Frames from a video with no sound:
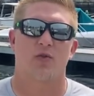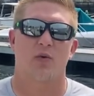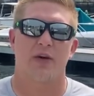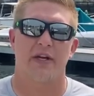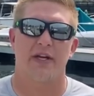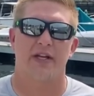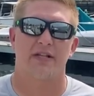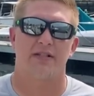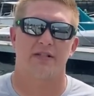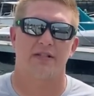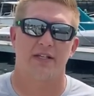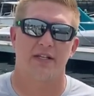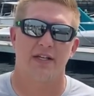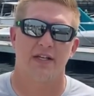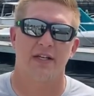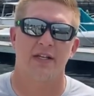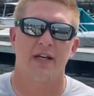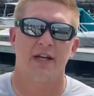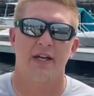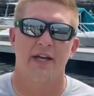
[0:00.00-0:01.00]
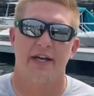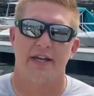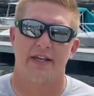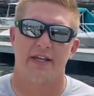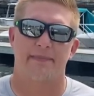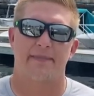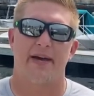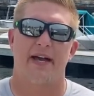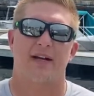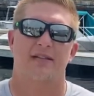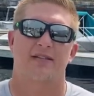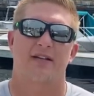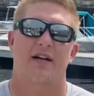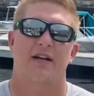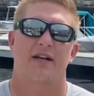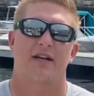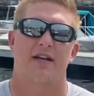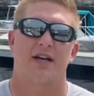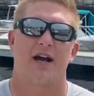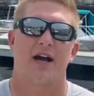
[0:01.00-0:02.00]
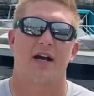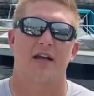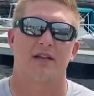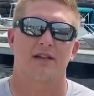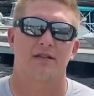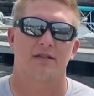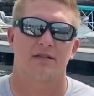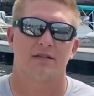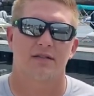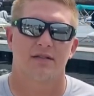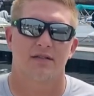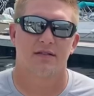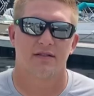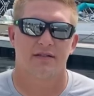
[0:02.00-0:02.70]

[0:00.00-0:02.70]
28C, and the backside of the islands.